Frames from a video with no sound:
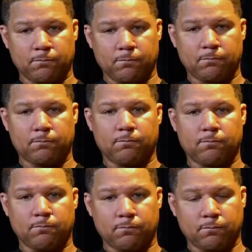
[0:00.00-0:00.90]

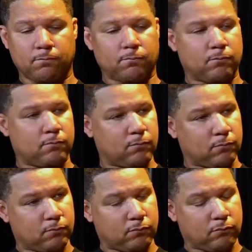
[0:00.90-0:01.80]

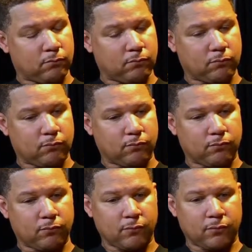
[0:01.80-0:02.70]

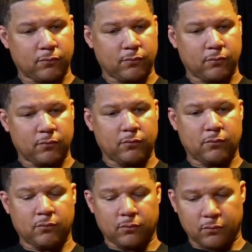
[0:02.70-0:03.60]

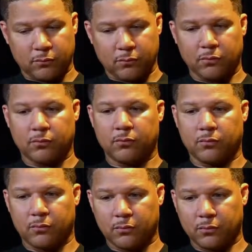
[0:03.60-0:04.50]

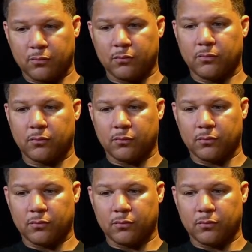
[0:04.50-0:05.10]
[no speech]